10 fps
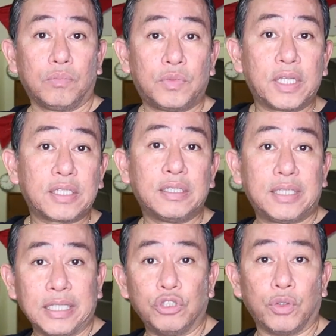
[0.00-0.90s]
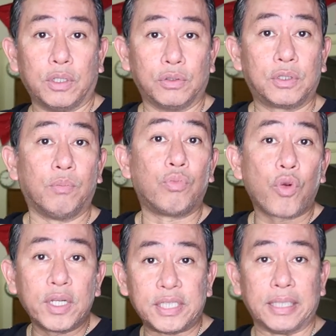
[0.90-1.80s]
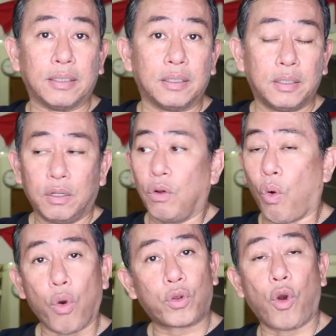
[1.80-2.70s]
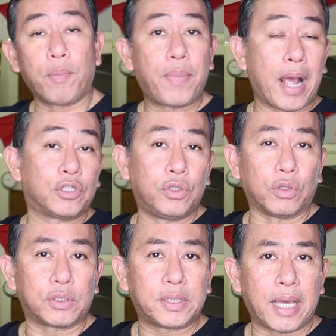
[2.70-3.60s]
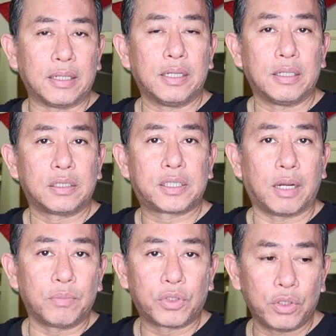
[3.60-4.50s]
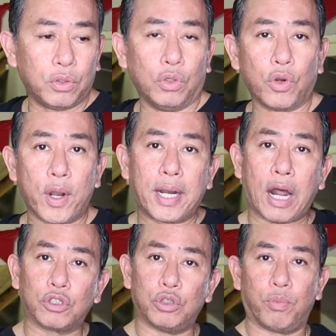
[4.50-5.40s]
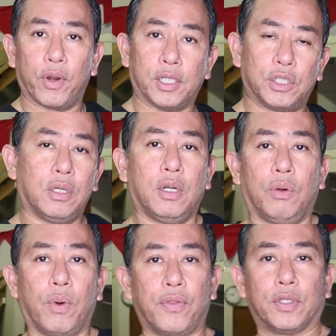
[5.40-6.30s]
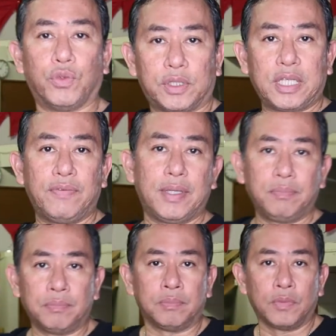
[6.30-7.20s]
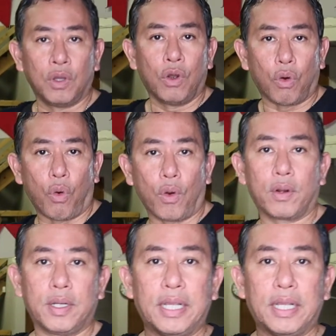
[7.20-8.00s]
distancing drills, bridging, or going back to your set, Chum Q, learning how to bridge, whether it's receiving or